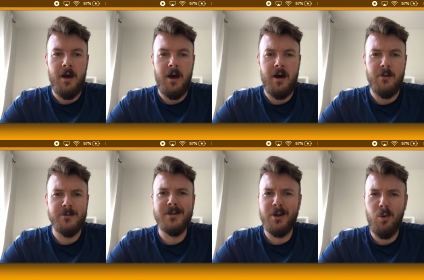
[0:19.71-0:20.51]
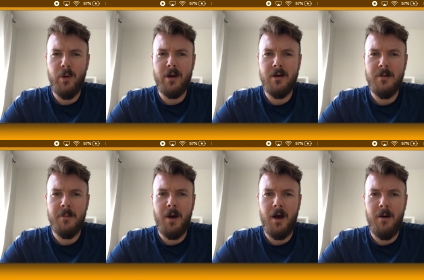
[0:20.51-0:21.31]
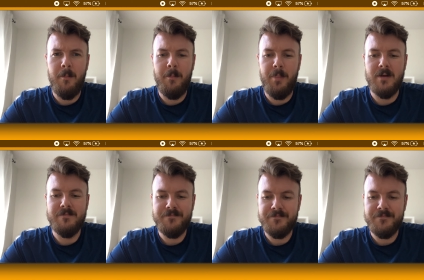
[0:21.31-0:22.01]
It was a little weird, but